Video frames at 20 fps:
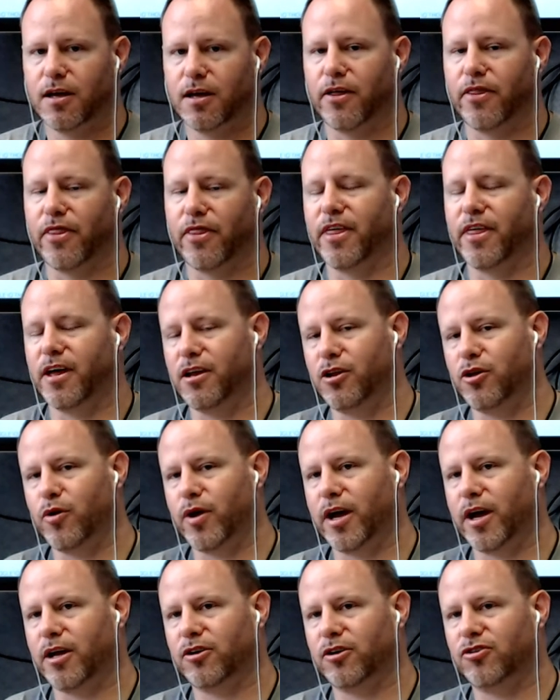and then you
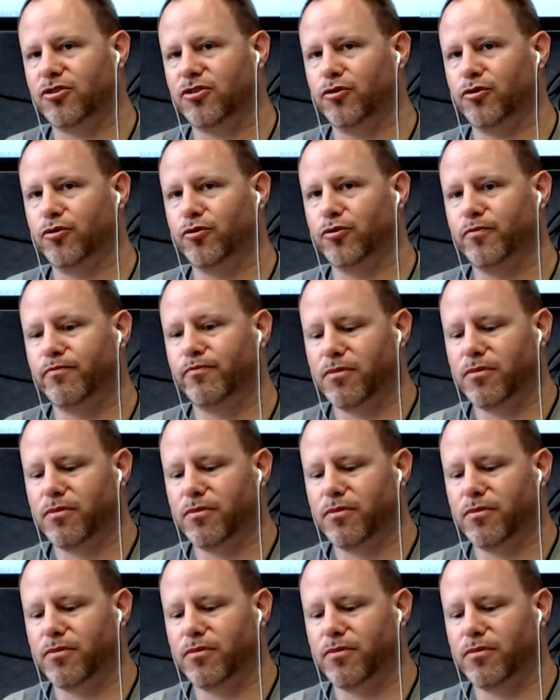had to